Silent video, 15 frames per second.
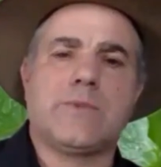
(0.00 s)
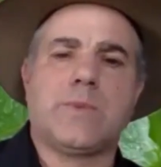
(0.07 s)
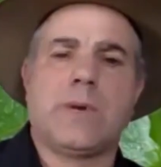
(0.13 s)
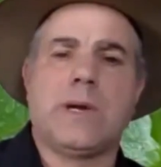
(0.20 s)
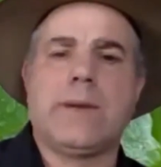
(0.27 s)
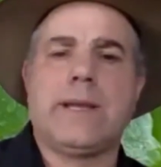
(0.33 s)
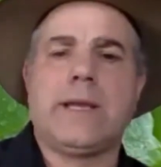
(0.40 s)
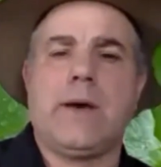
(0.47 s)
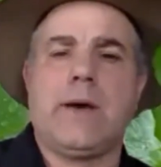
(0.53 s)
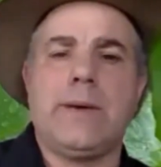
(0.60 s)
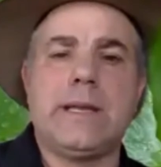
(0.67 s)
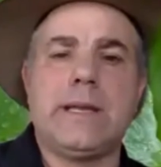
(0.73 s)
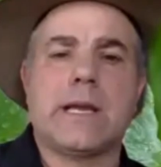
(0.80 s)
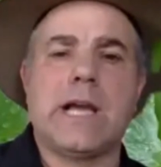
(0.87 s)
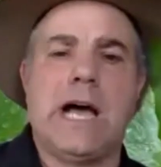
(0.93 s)
where we go
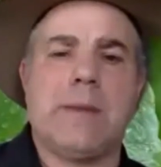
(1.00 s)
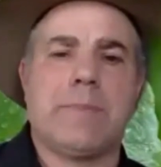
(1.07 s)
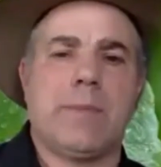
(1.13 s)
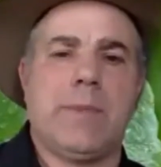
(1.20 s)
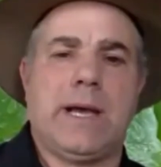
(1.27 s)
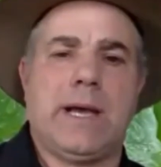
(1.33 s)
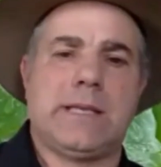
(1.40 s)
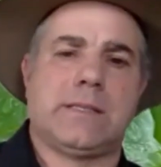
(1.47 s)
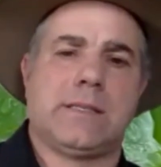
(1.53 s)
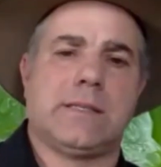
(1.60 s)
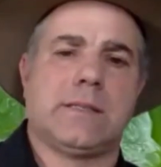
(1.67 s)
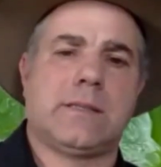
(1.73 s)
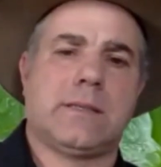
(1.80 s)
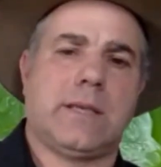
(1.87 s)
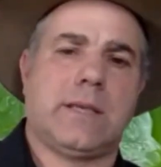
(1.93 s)
into
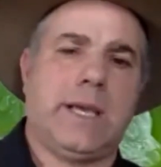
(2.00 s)
compromises.